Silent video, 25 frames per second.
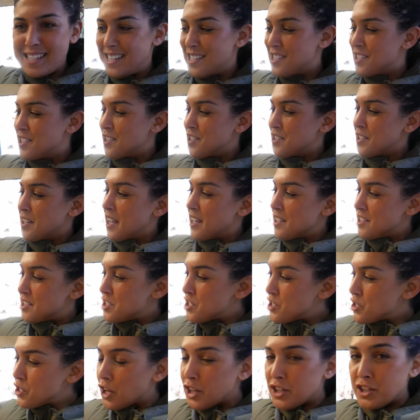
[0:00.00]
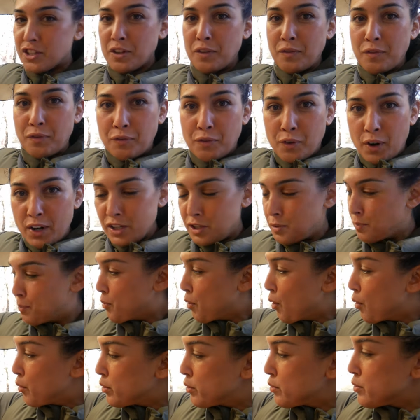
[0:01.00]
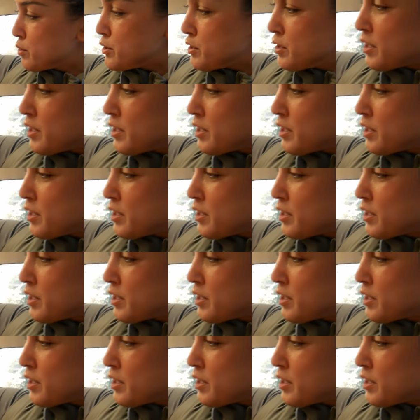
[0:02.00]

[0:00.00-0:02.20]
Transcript: He's just got such fresh produce.